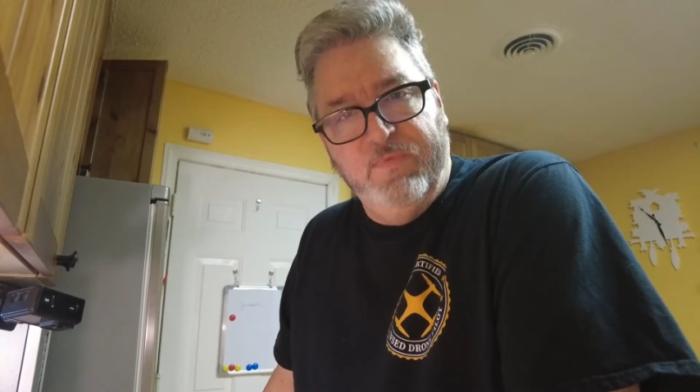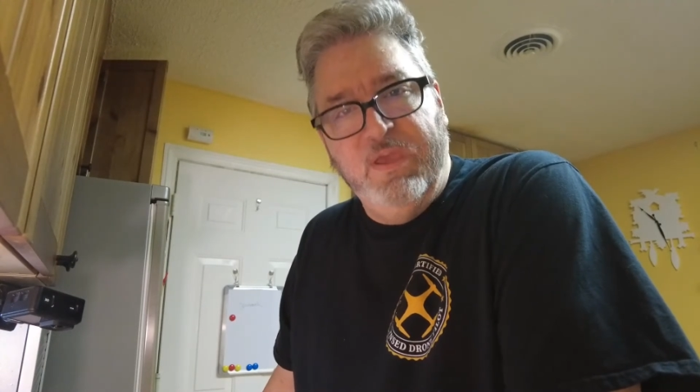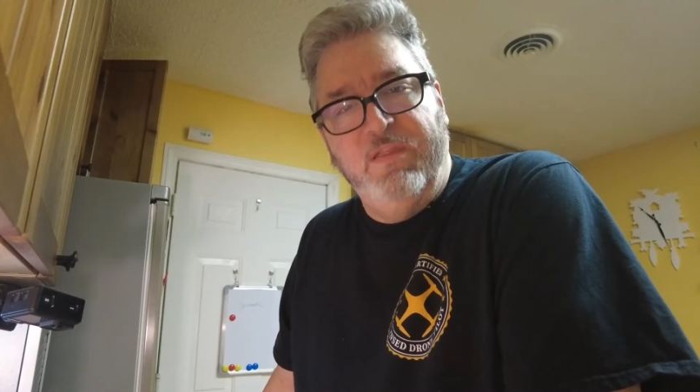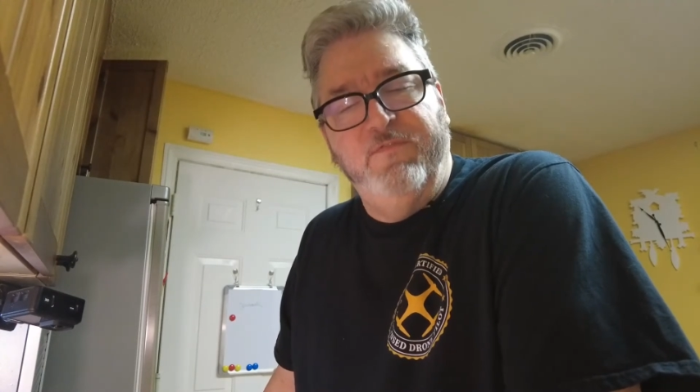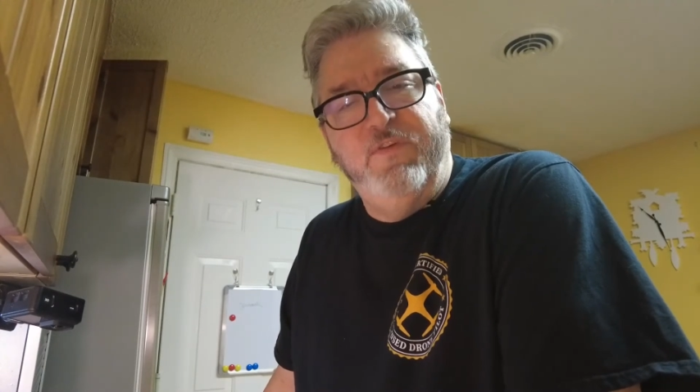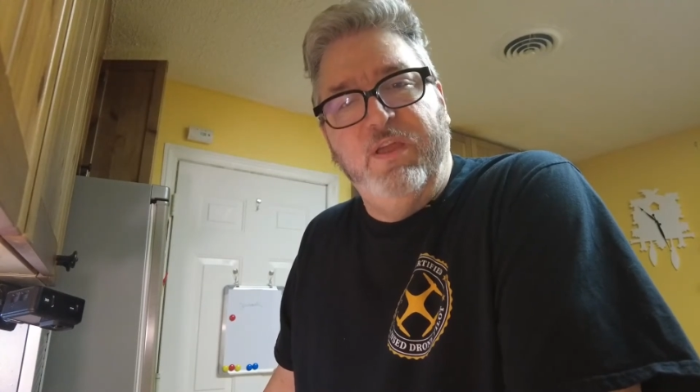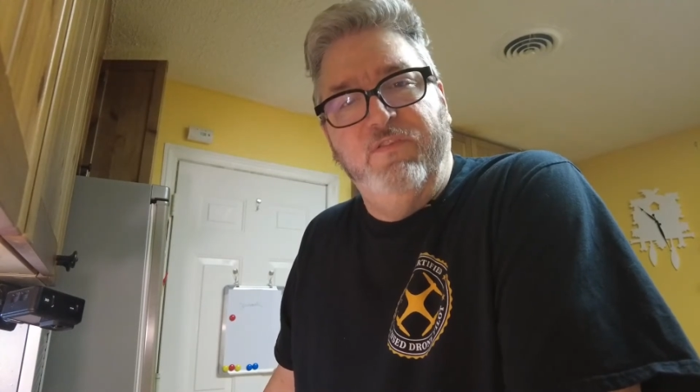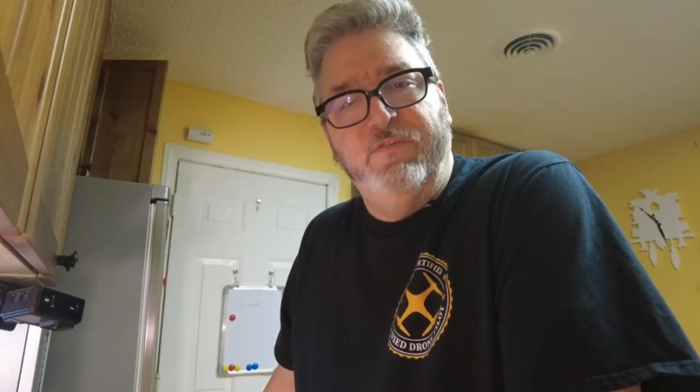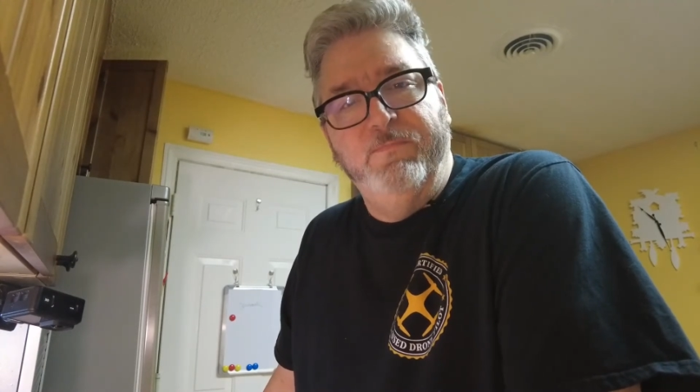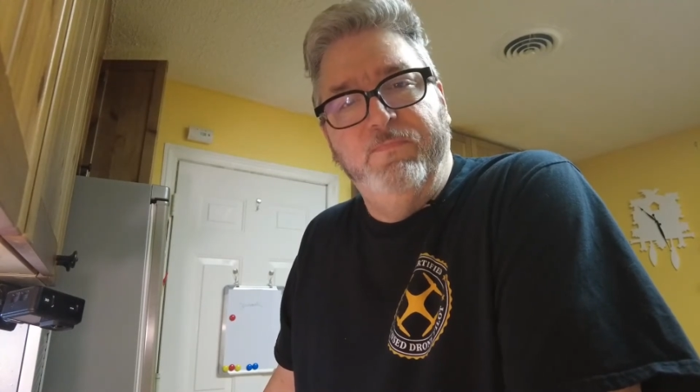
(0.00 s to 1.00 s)
get it in the
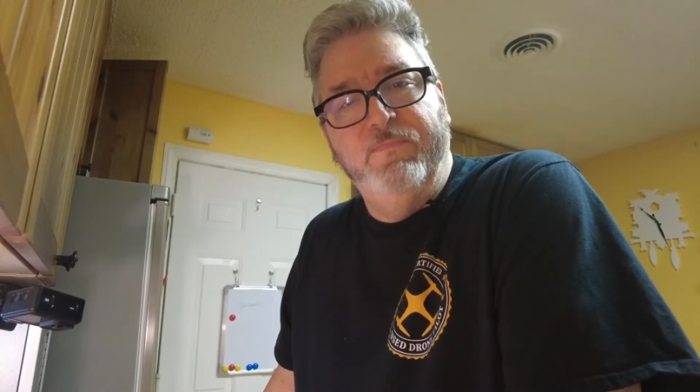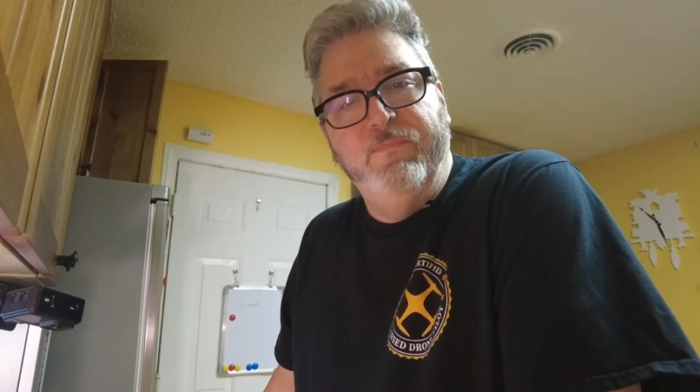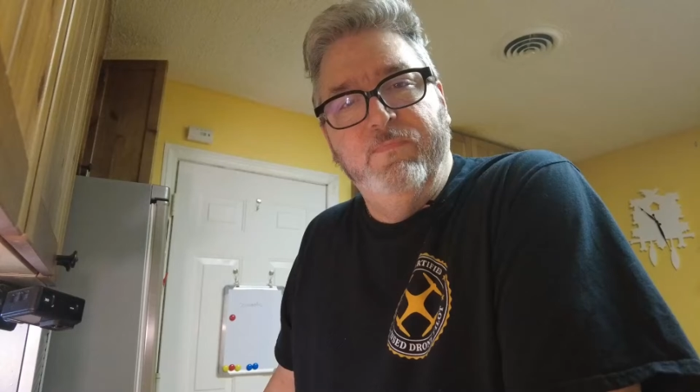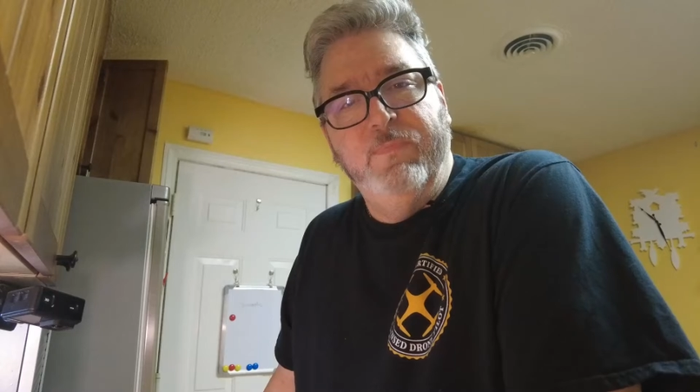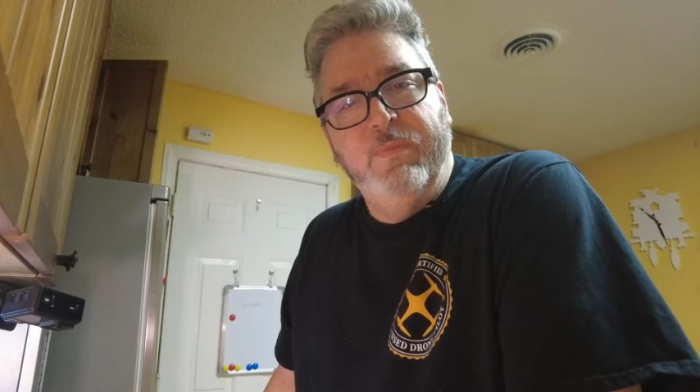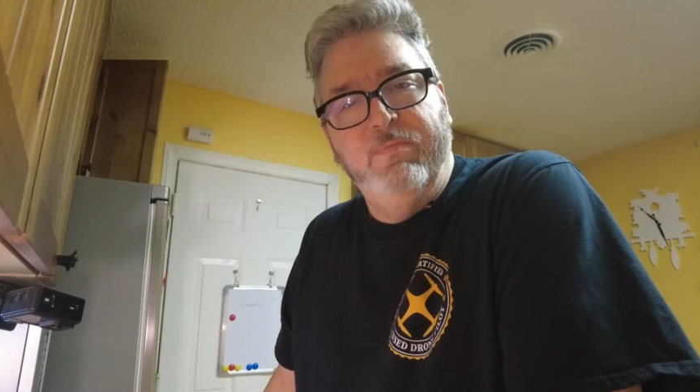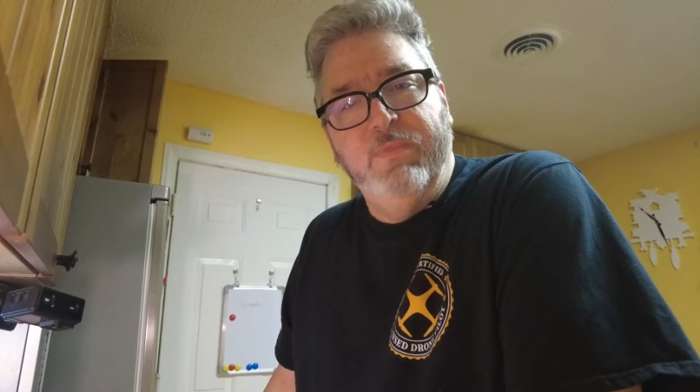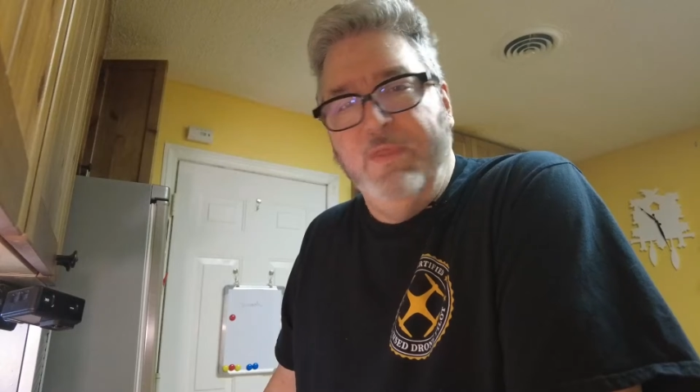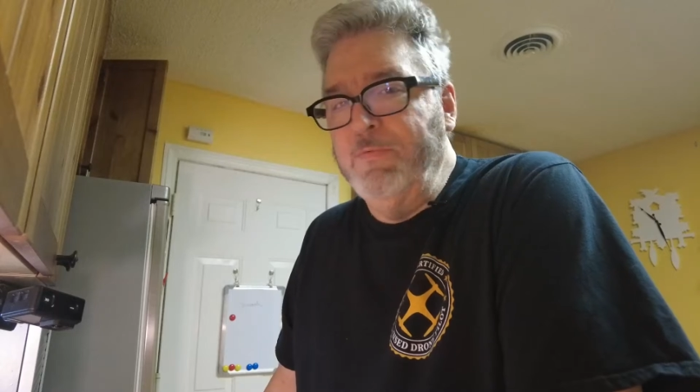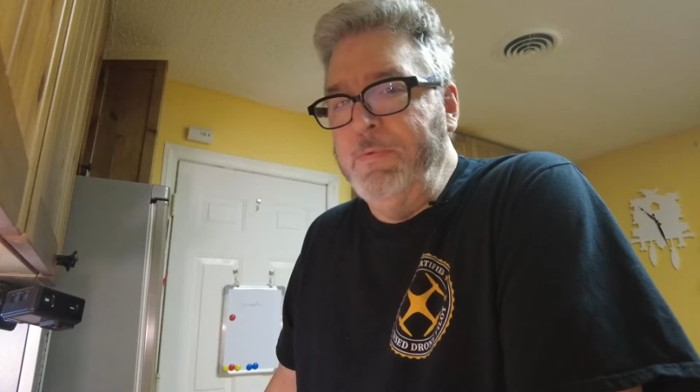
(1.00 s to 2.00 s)
fridge,
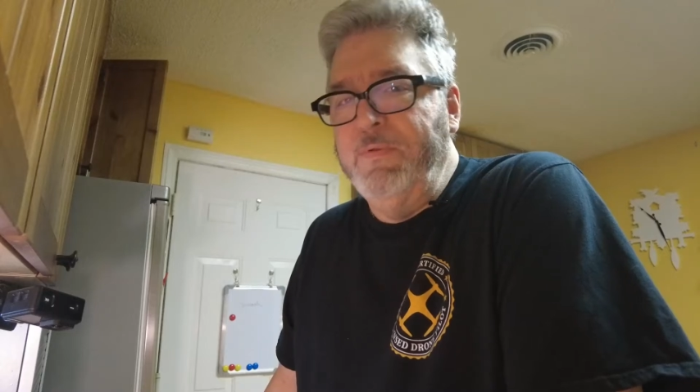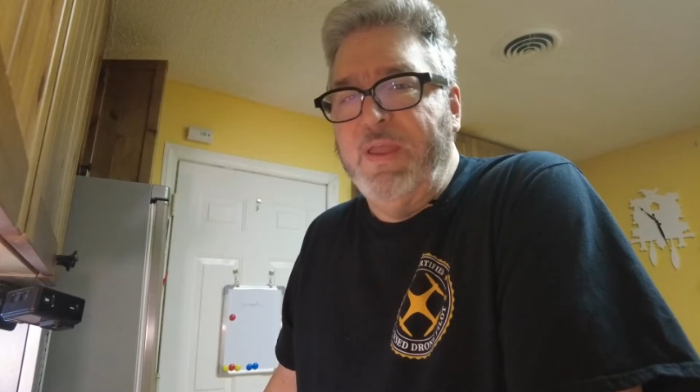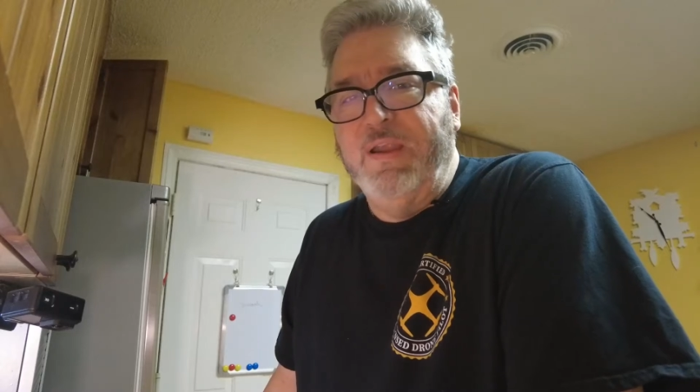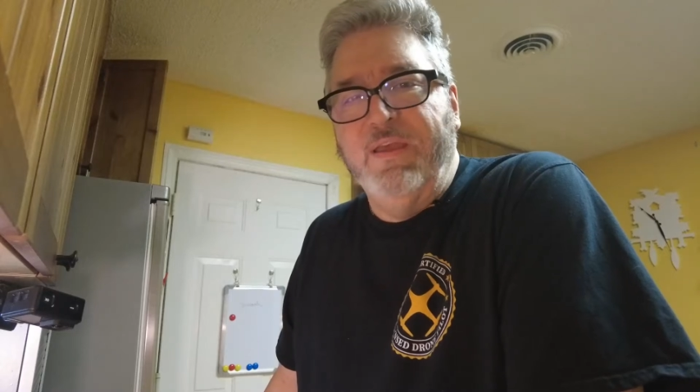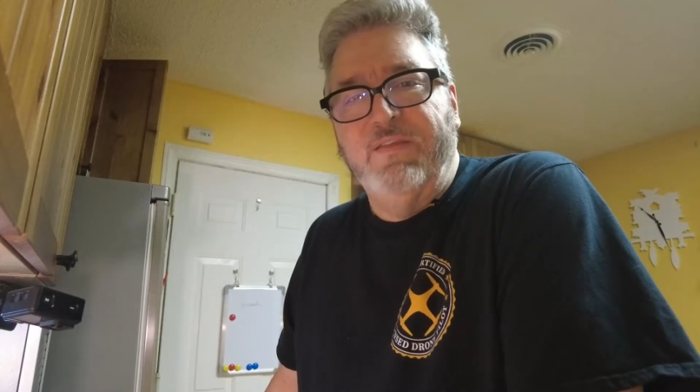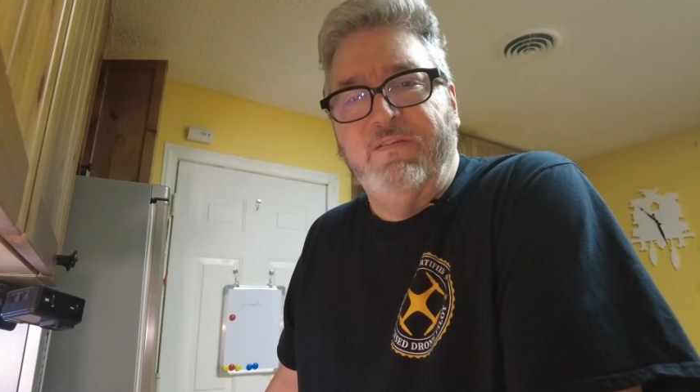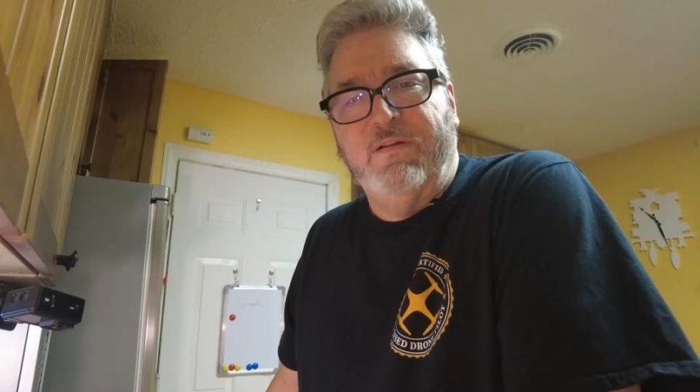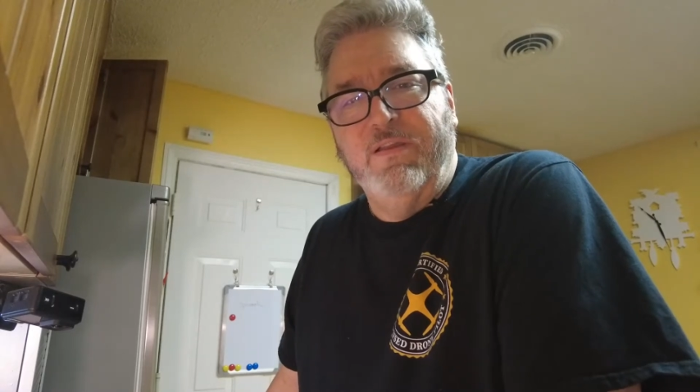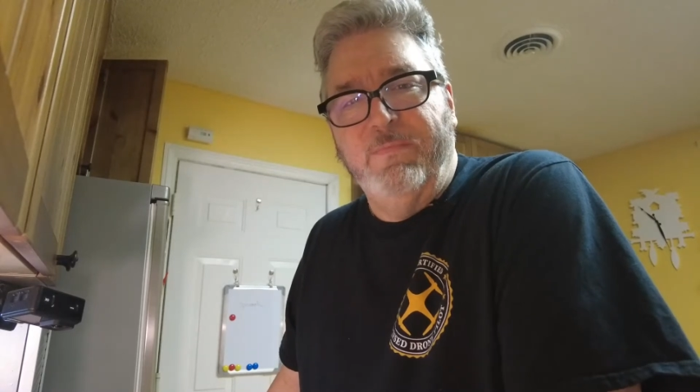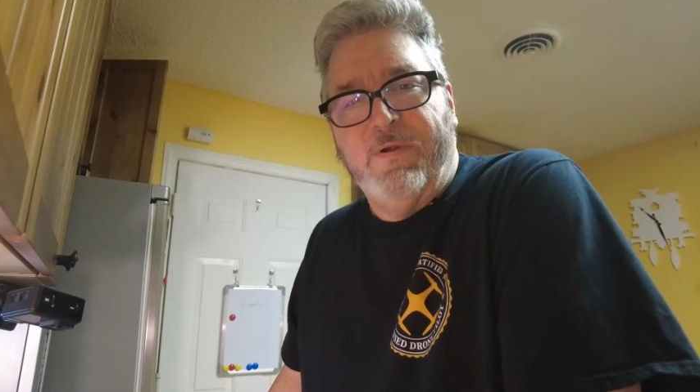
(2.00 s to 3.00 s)
and we'll be ready to get
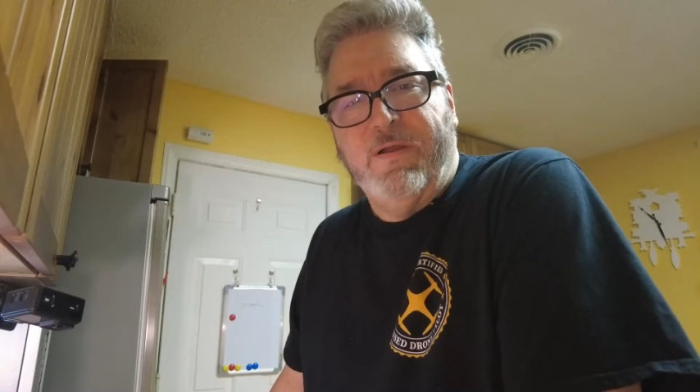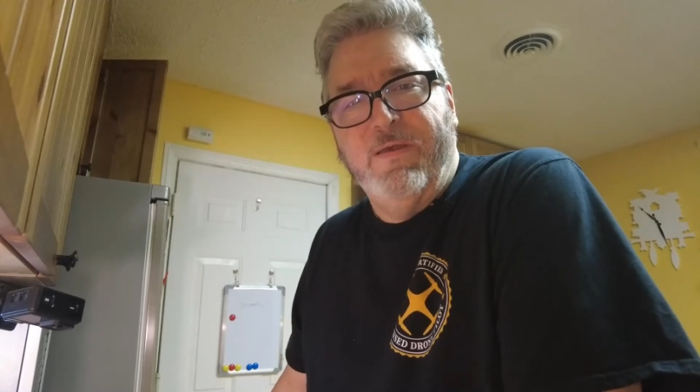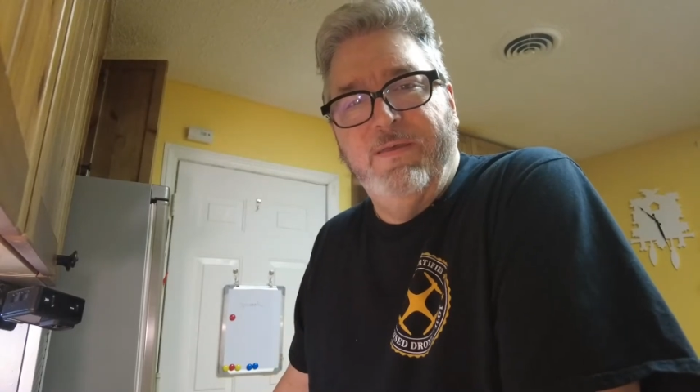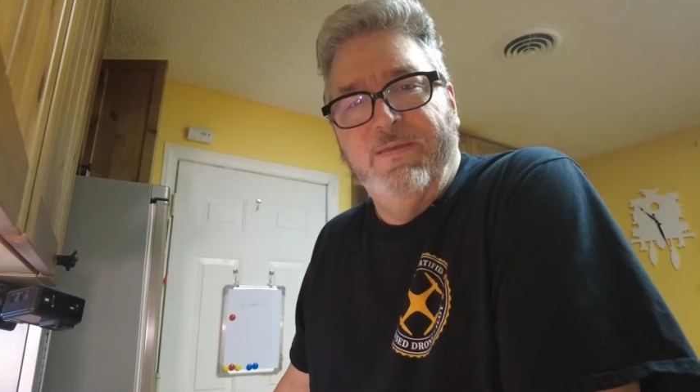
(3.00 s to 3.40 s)
started tomorrow.